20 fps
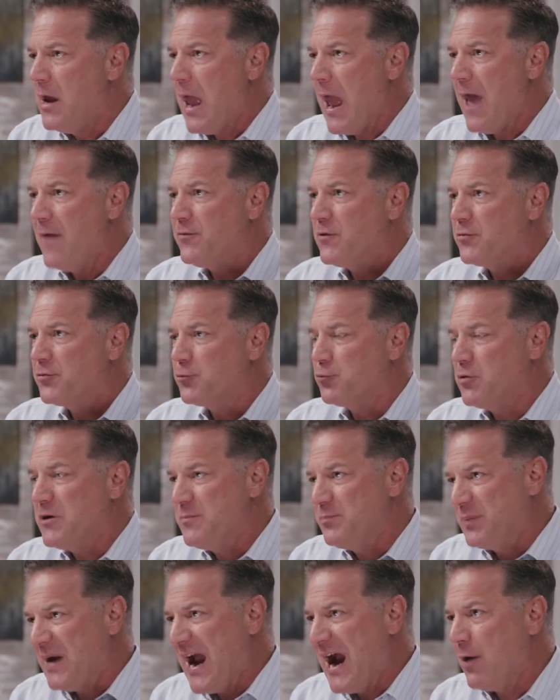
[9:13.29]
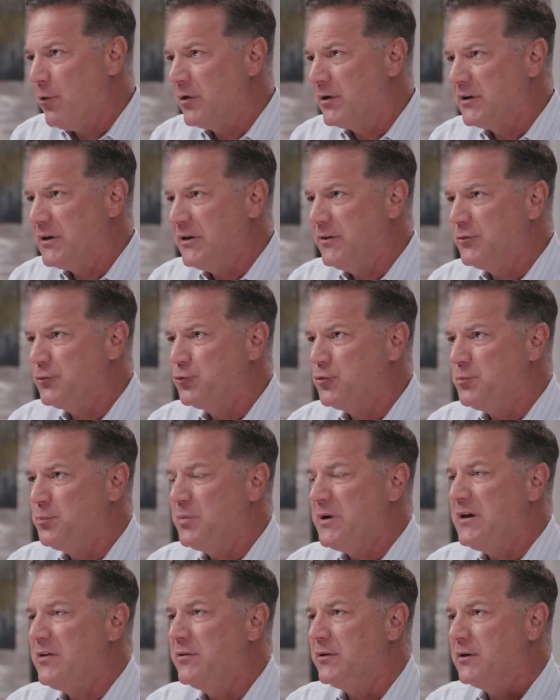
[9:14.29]
And the three power gifts would
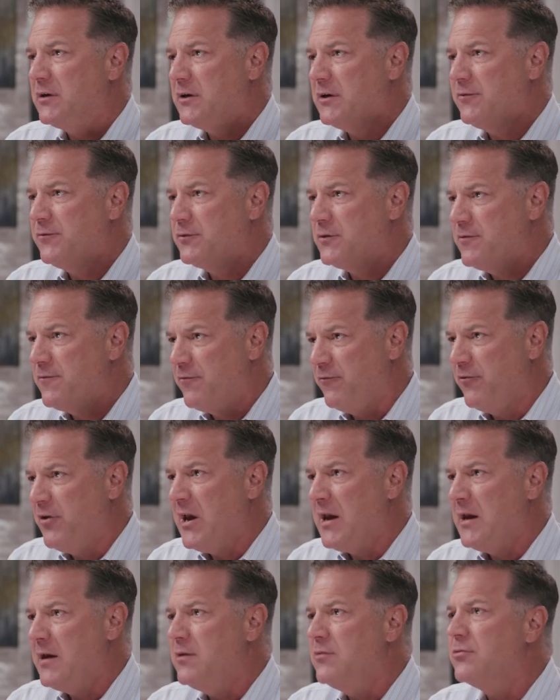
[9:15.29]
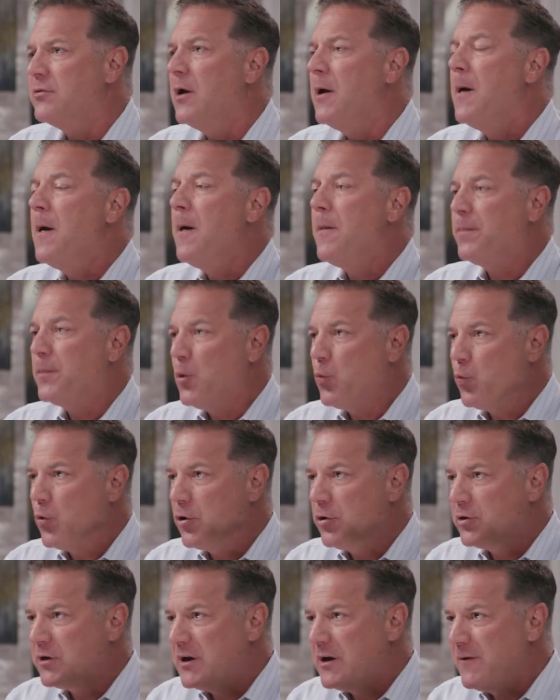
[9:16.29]
be the gift of faith, the
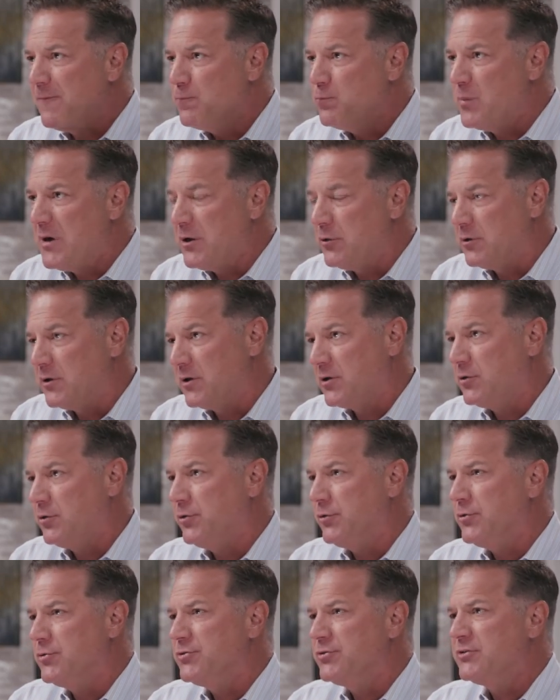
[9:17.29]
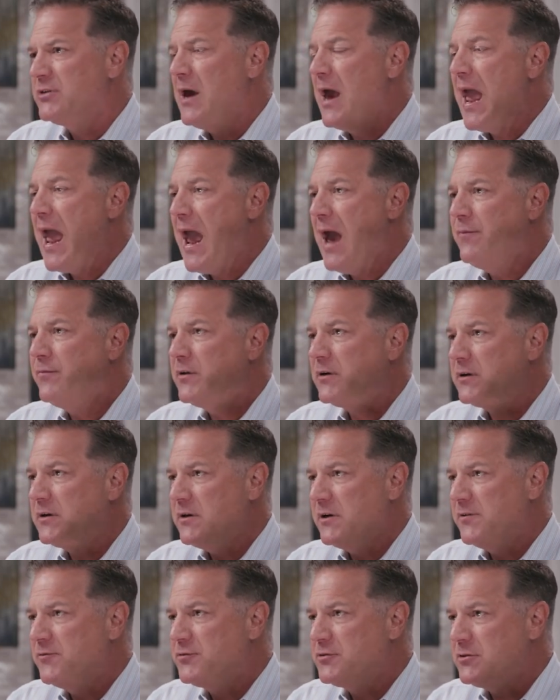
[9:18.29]
working of miracles, and the
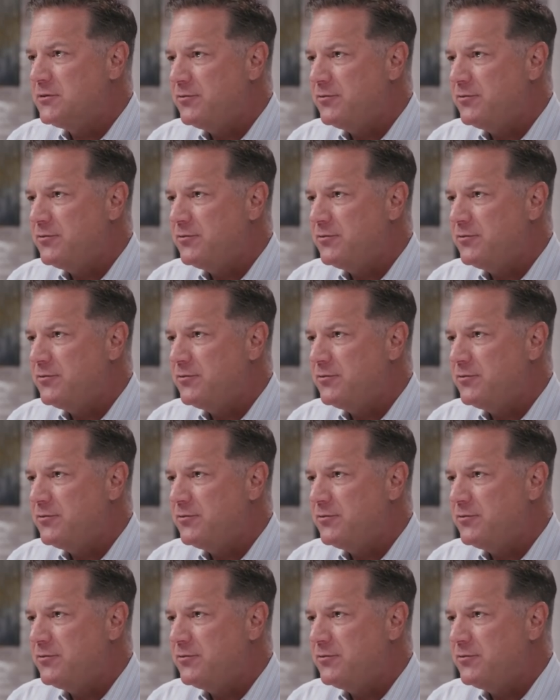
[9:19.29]
gifts